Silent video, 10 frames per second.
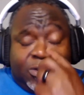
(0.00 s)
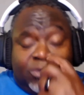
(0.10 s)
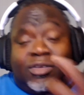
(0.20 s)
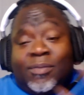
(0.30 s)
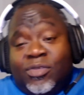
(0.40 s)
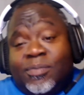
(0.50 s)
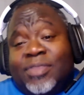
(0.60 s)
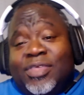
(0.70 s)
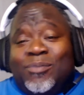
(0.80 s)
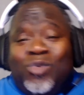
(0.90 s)
Some of them I
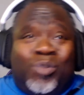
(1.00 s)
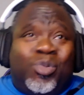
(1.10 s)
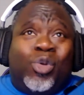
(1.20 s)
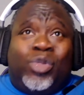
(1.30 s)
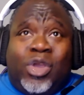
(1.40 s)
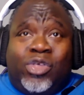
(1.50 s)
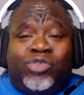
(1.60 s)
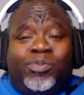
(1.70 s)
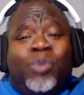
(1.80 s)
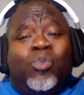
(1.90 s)
think more important than the
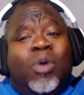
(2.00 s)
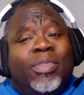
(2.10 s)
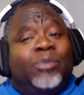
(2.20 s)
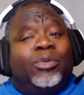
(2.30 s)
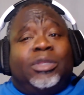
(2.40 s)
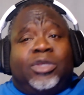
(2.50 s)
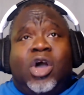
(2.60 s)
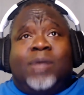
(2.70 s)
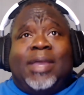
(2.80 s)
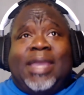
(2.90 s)
others, but one that really
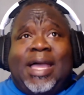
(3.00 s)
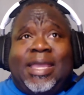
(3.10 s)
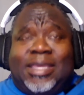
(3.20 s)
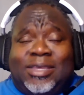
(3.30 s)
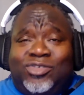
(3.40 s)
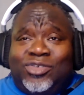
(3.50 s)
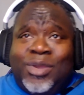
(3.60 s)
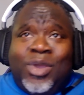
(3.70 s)
caught my eye is